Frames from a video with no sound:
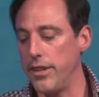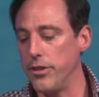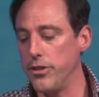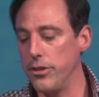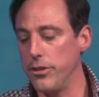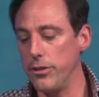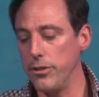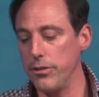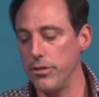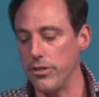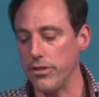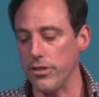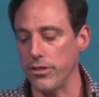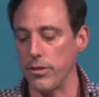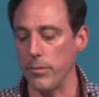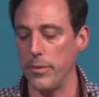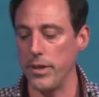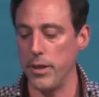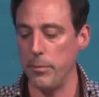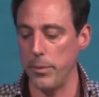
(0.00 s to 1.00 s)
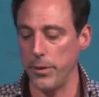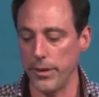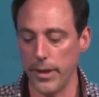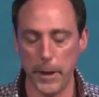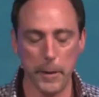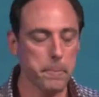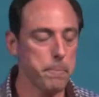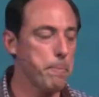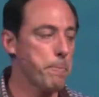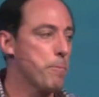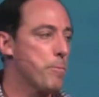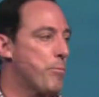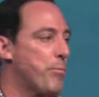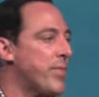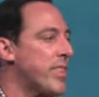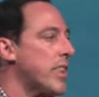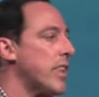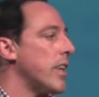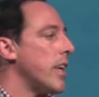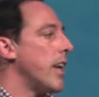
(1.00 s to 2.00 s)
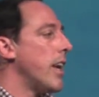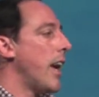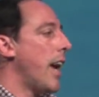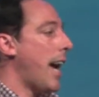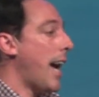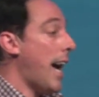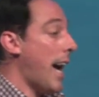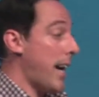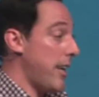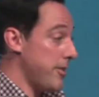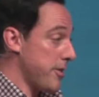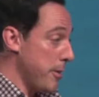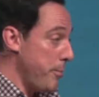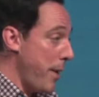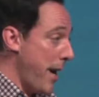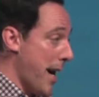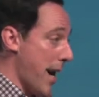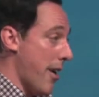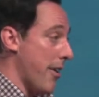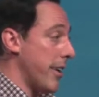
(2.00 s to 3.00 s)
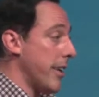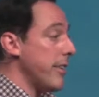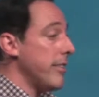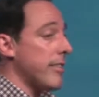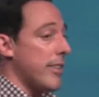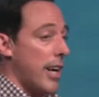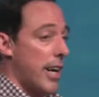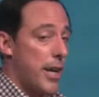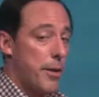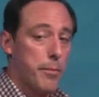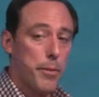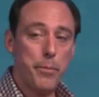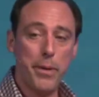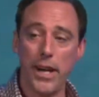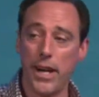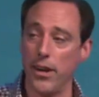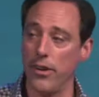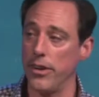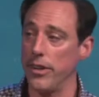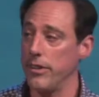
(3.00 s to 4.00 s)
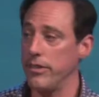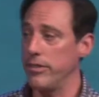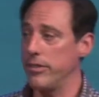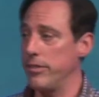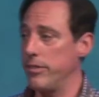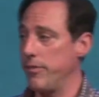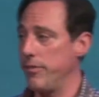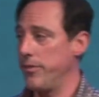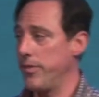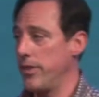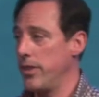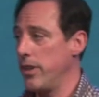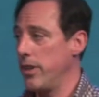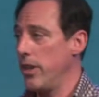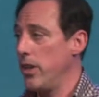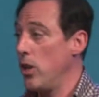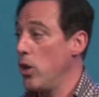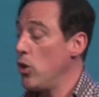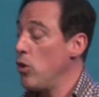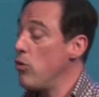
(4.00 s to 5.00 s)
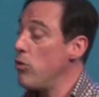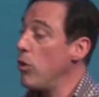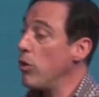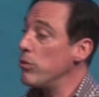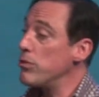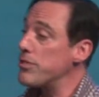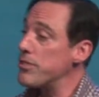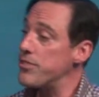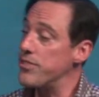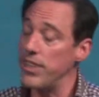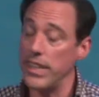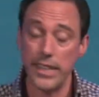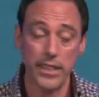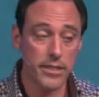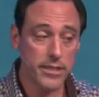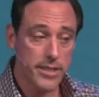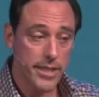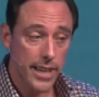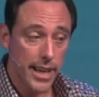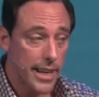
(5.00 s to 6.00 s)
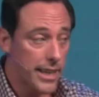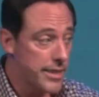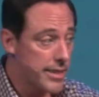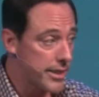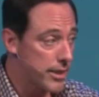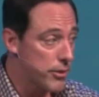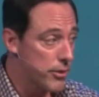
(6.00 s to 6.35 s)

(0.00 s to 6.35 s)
and then uses it to manipulate. As a parent, I am a parent, those things that I